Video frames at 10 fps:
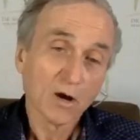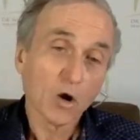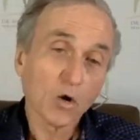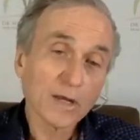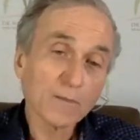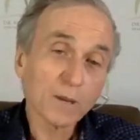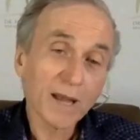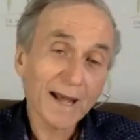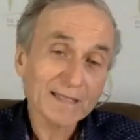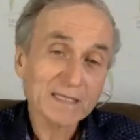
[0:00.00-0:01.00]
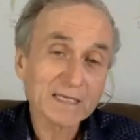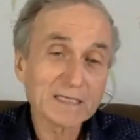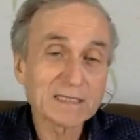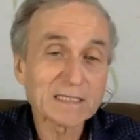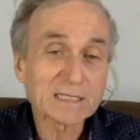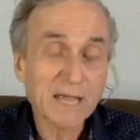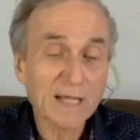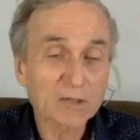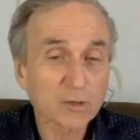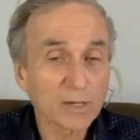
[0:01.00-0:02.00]
Only plants can
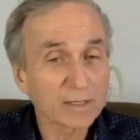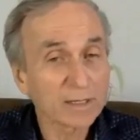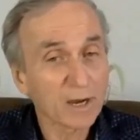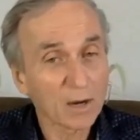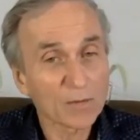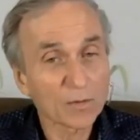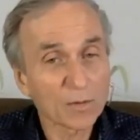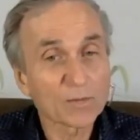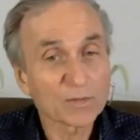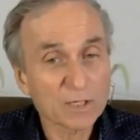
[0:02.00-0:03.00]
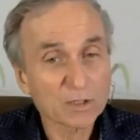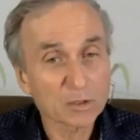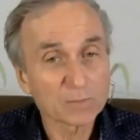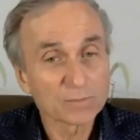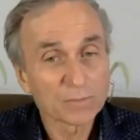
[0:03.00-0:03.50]
desaturate at the carbon-3 position.